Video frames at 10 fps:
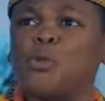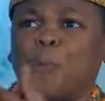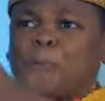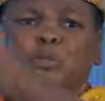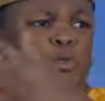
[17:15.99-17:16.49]
You
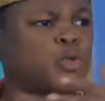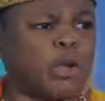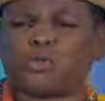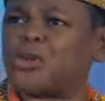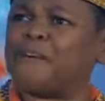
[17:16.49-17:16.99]
people should
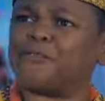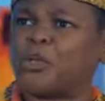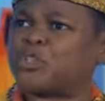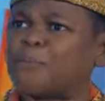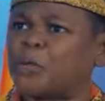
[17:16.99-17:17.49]
talk to her, if
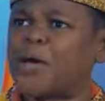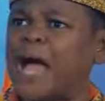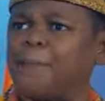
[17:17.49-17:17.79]
not, something will